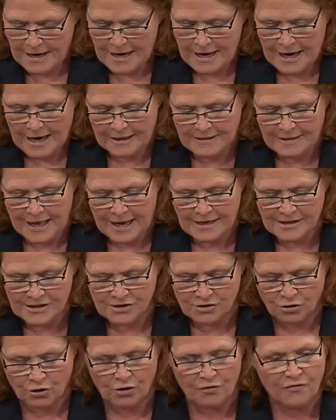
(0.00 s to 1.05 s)
And they
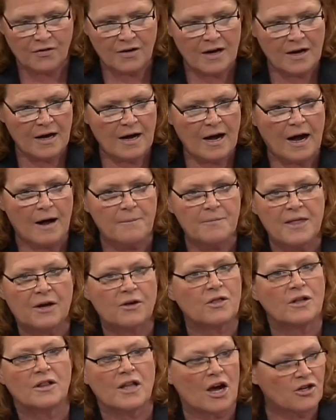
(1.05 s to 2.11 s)
serve, they're
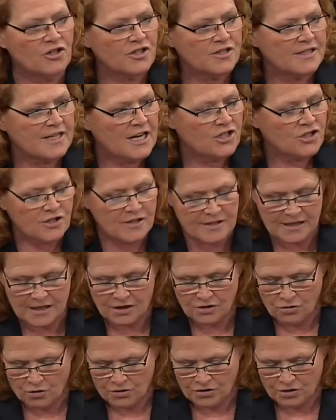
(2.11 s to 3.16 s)
the largest agency
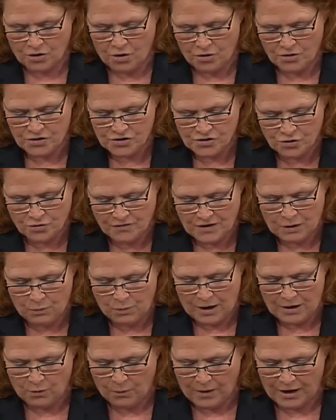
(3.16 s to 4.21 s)
in North Dakota serving
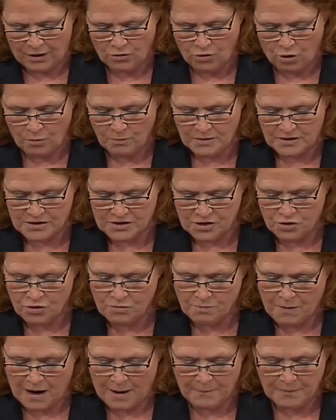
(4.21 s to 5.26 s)
runaway and homeless
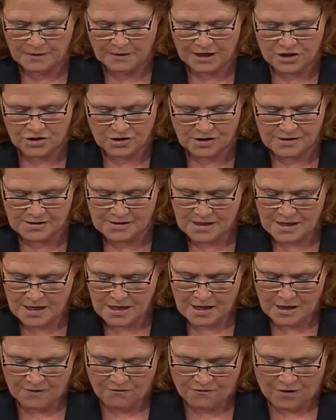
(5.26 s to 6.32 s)
youth populations
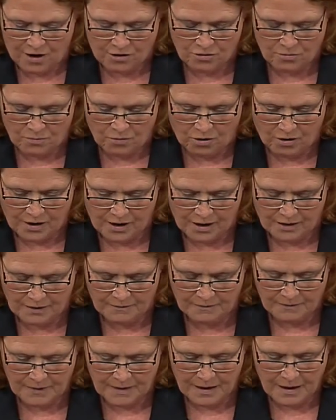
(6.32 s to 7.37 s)
in Fargo-Moorhead.
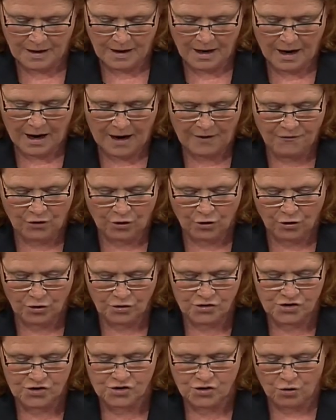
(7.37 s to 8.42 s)
I've
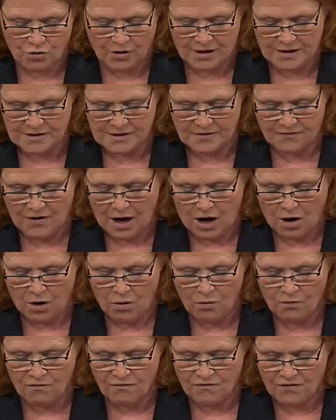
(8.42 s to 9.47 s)
heard stories of
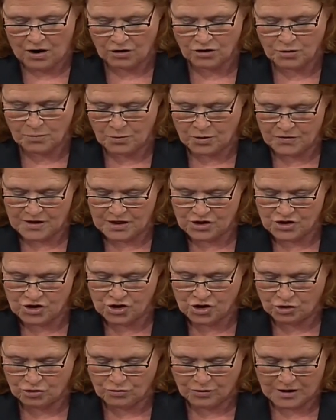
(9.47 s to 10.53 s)
how vulnerable these
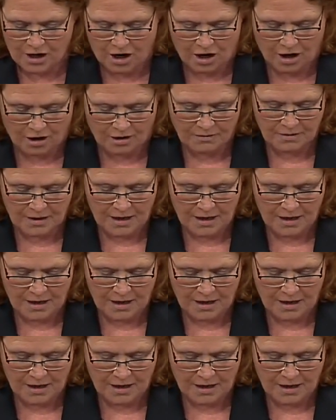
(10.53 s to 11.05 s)
children are.